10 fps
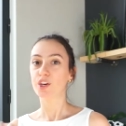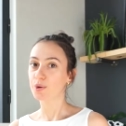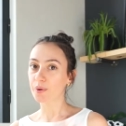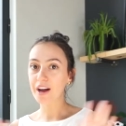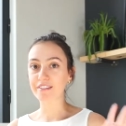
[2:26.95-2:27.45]
you
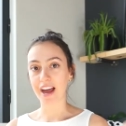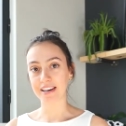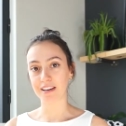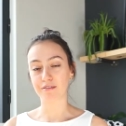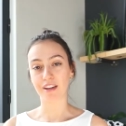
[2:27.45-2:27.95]
don't have
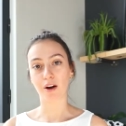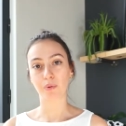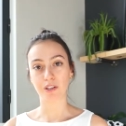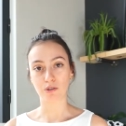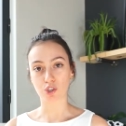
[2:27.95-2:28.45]
any of that
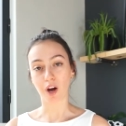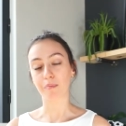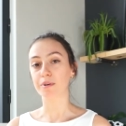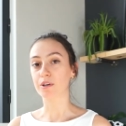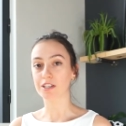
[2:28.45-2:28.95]
when you
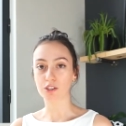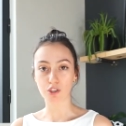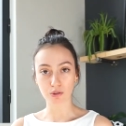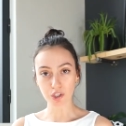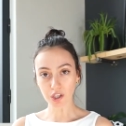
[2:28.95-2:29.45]
shop. You get to
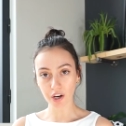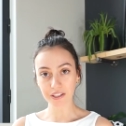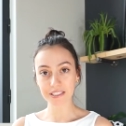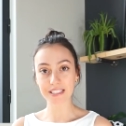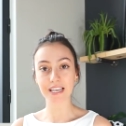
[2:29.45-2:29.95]
choose your
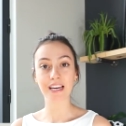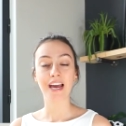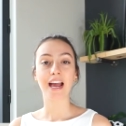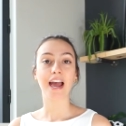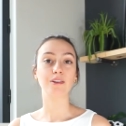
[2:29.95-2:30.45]
currency
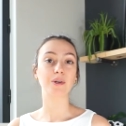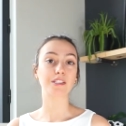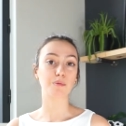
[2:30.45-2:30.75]
and you get